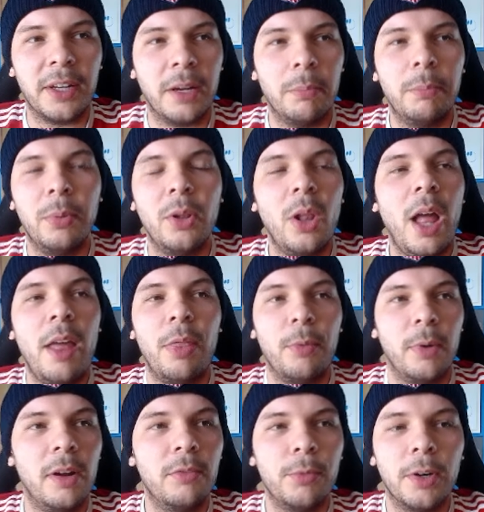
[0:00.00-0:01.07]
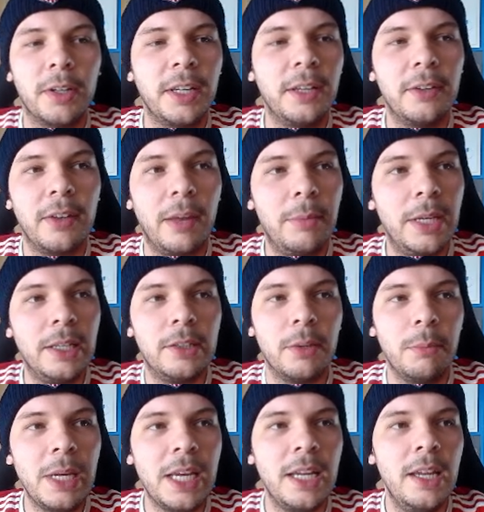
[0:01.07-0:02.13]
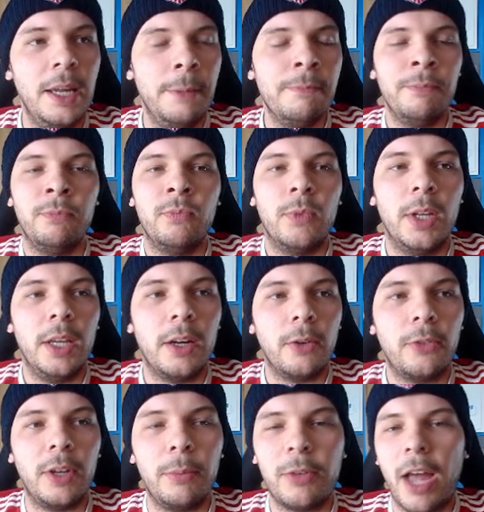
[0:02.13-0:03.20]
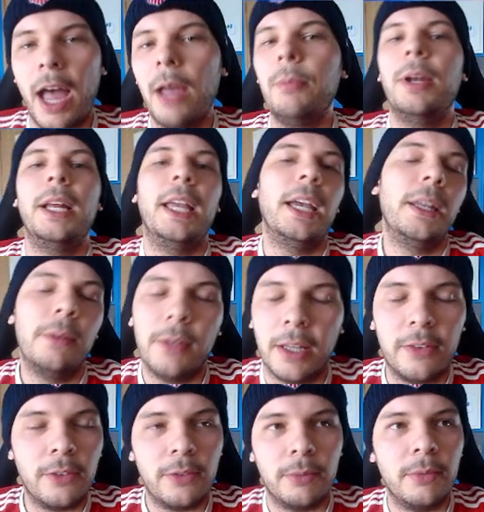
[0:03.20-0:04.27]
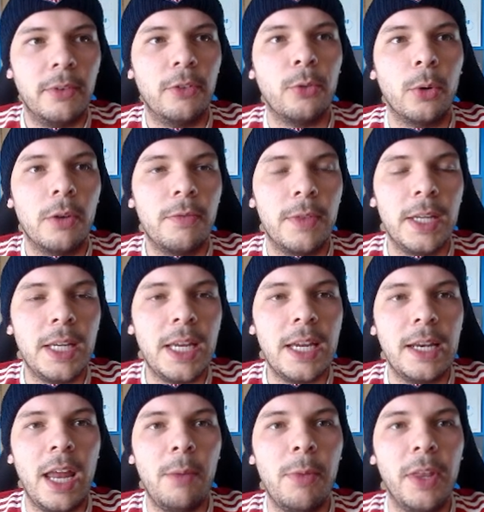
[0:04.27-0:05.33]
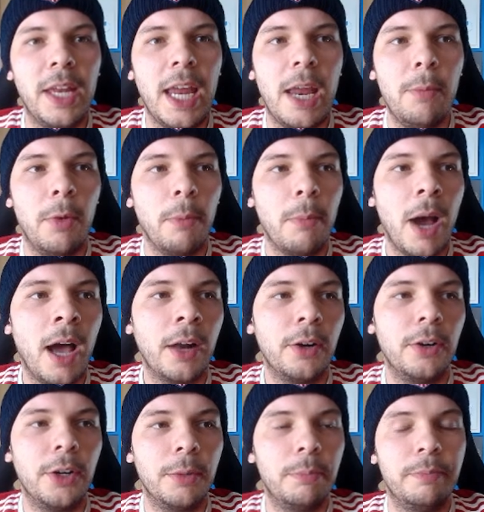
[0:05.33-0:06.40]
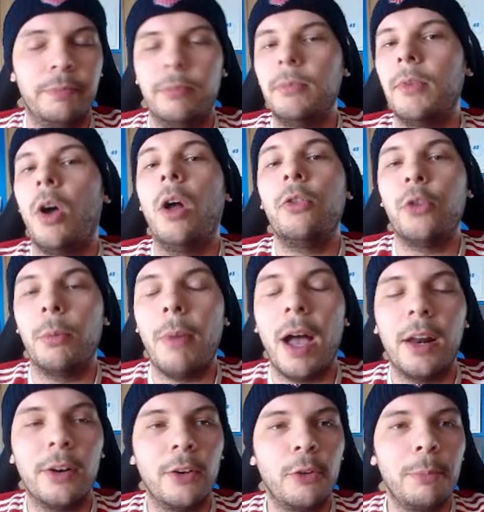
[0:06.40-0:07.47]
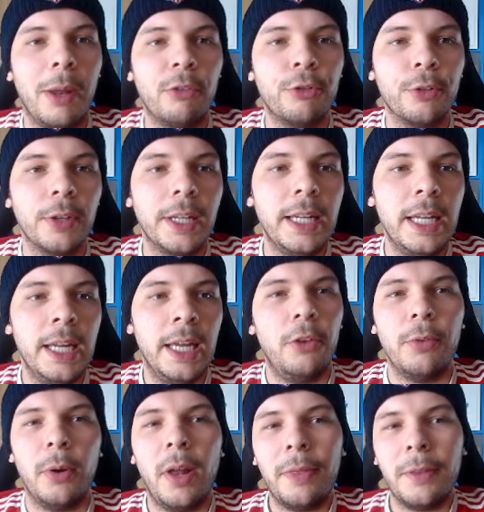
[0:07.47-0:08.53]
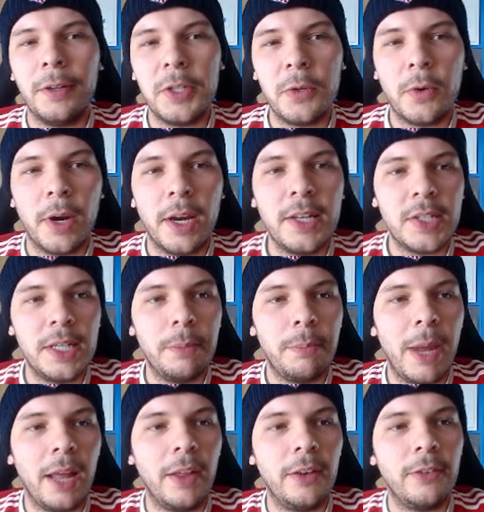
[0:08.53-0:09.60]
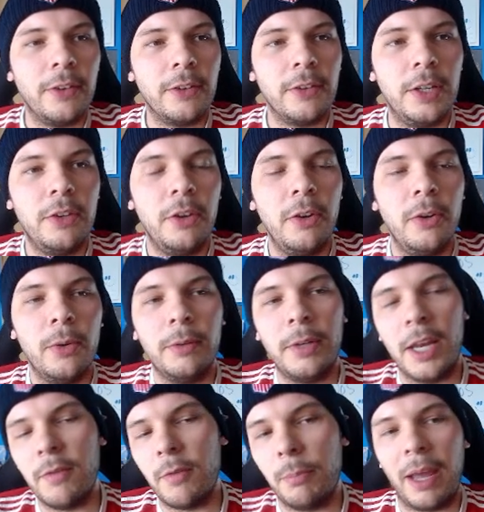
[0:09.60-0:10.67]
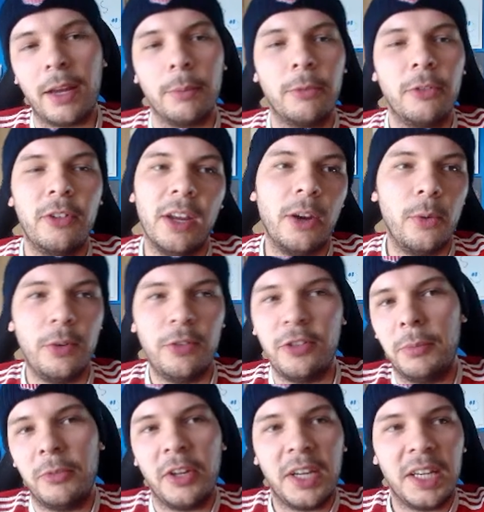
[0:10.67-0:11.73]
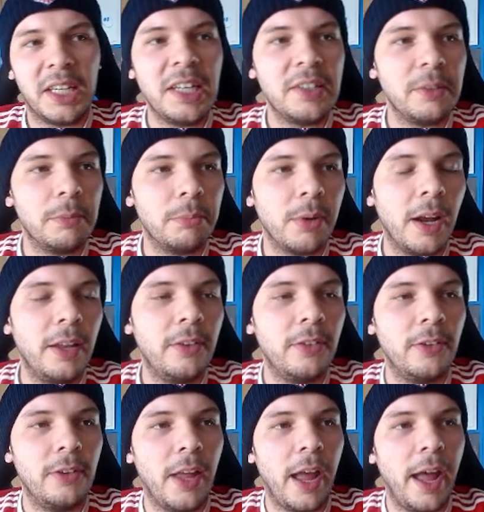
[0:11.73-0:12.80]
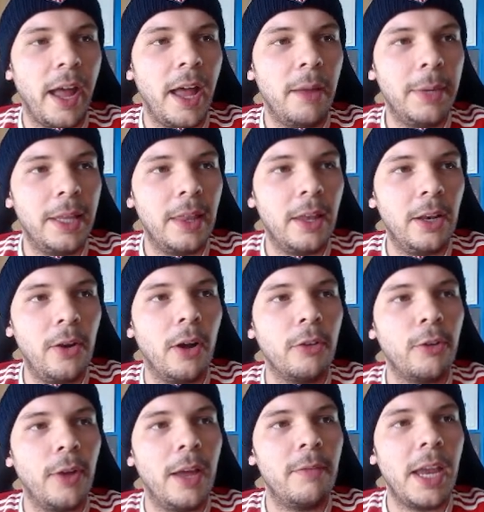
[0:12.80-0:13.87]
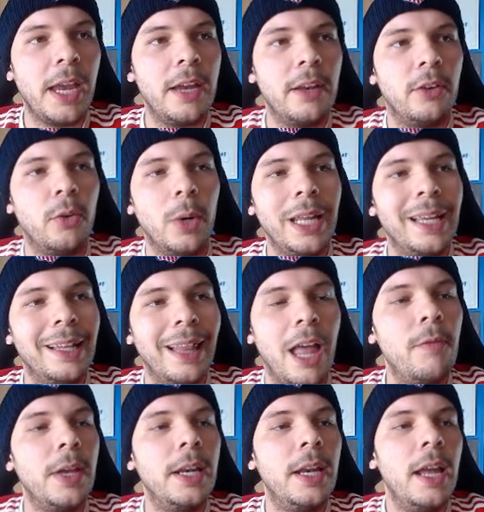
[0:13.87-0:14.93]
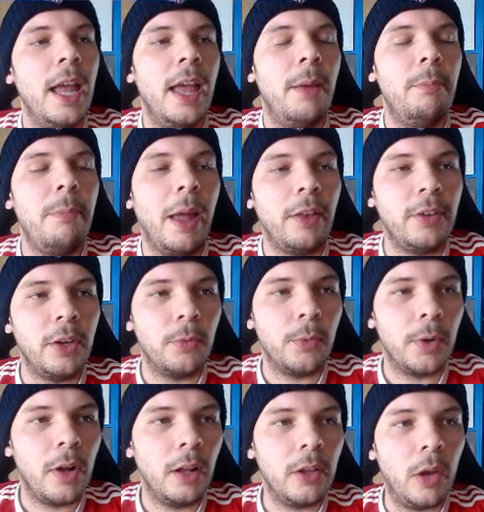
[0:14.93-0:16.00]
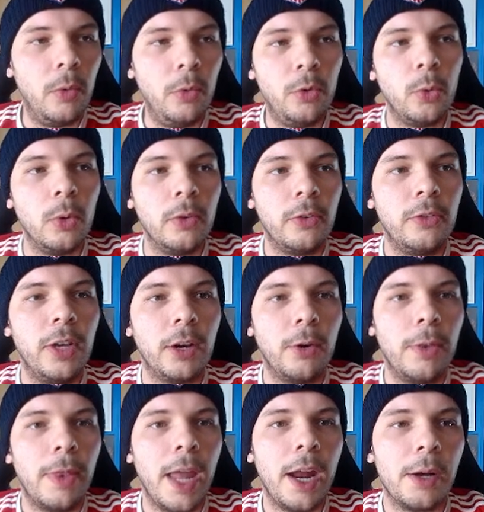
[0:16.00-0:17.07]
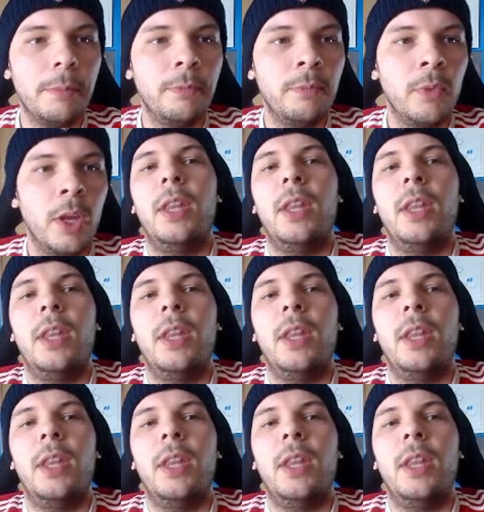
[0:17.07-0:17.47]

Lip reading: like a plethora of rookies. I mean, to me, seems high, but again, that's sort of the name of the game with modern, or ultra modern especially. This row, nothing too crazy. Pele 62, a David Beckham sticker, which seems like a decent price, and then you also have a 2011 Messi and Ronaldo dual sticker there.